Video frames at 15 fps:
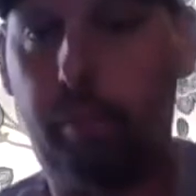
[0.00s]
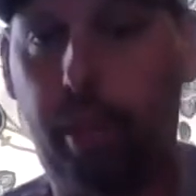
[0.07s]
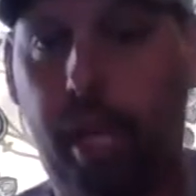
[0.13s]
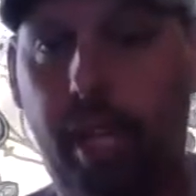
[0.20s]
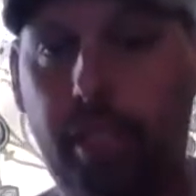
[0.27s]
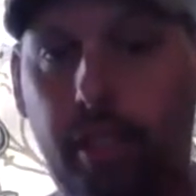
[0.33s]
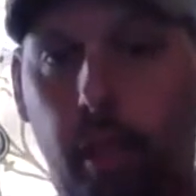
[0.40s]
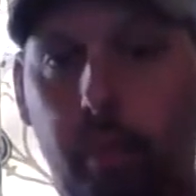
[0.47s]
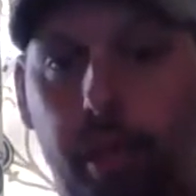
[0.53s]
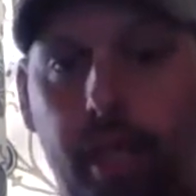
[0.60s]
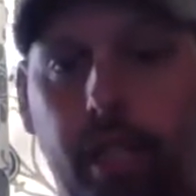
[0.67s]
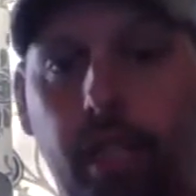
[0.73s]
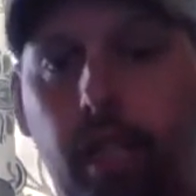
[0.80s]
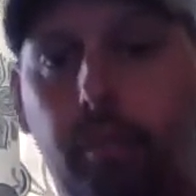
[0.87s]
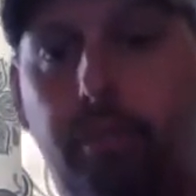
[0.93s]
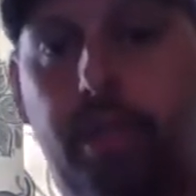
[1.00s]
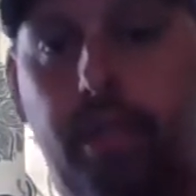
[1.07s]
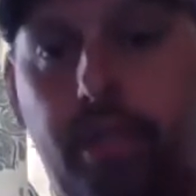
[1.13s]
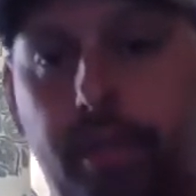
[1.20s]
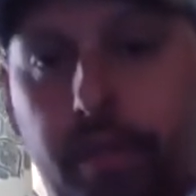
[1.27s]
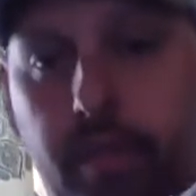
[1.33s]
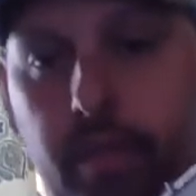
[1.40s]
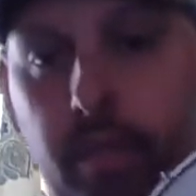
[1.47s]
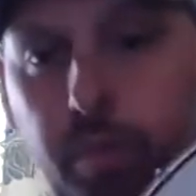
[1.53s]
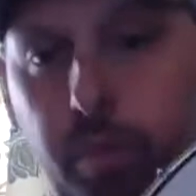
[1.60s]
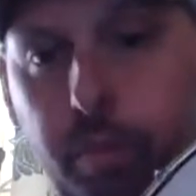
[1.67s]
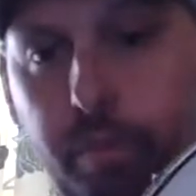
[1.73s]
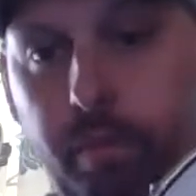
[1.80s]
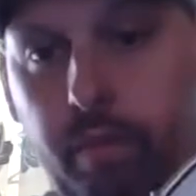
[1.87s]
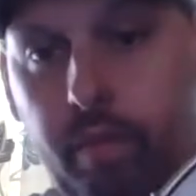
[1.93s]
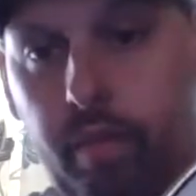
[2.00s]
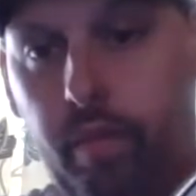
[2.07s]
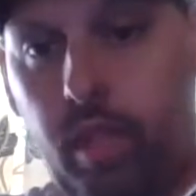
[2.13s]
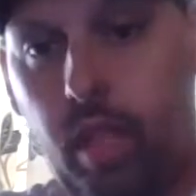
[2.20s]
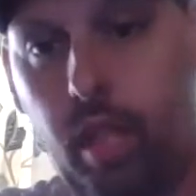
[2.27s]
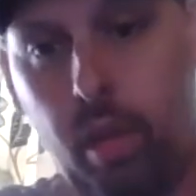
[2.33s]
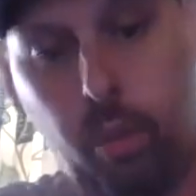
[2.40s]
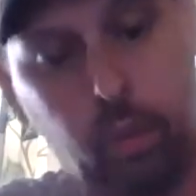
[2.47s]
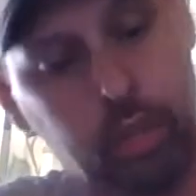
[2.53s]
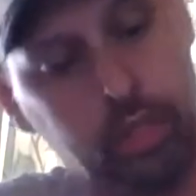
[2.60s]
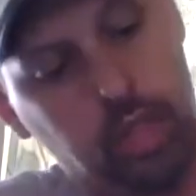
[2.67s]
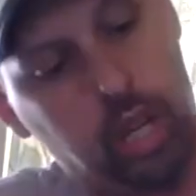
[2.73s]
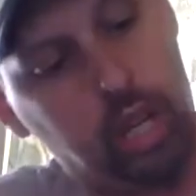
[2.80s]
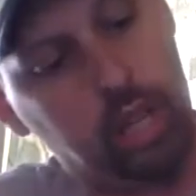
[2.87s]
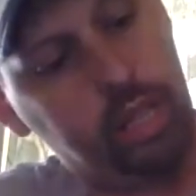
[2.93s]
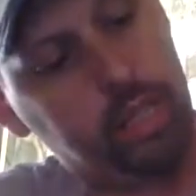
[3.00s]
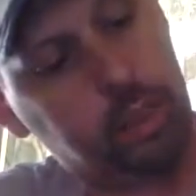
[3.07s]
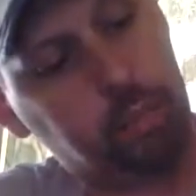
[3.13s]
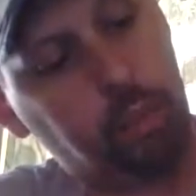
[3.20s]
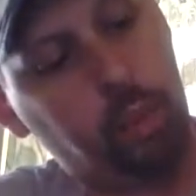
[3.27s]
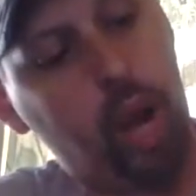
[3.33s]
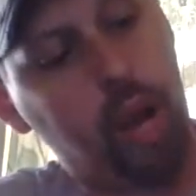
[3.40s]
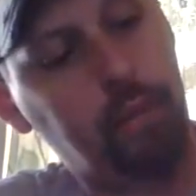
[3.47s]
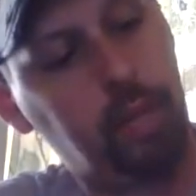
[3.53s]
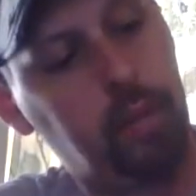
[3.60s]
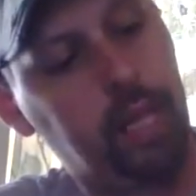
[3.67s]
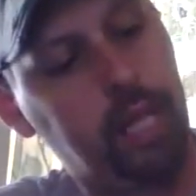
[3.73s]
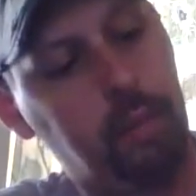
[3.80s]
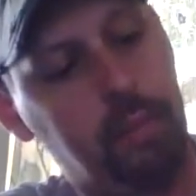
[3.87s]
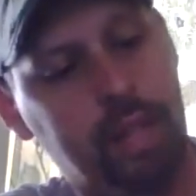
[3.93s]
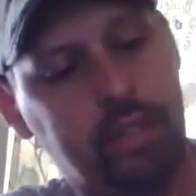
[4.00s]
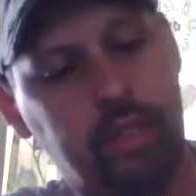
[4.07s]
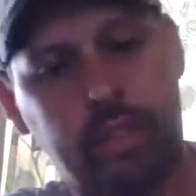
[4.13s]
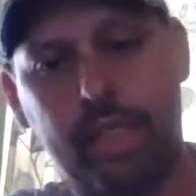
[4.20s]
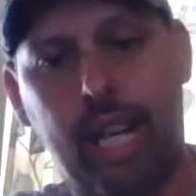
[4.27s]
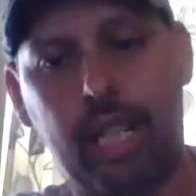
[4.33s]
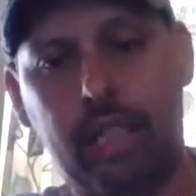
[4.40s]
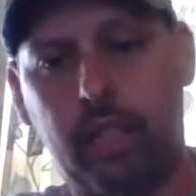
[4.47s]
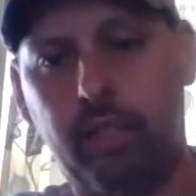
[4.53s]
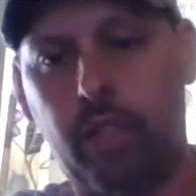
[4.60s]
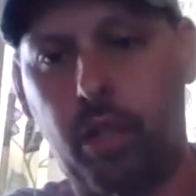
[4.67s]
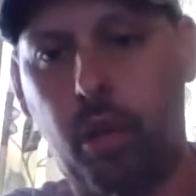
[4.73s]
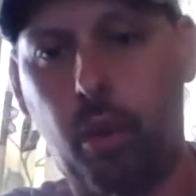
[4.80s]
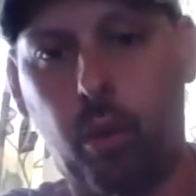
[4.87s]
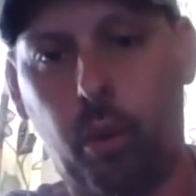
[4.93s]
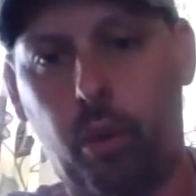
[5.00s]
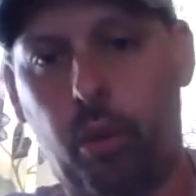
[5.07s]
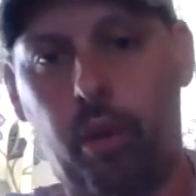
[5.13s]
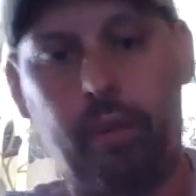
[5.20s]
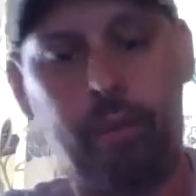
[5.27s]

piezo pickups, which is probably about the size of a quarter,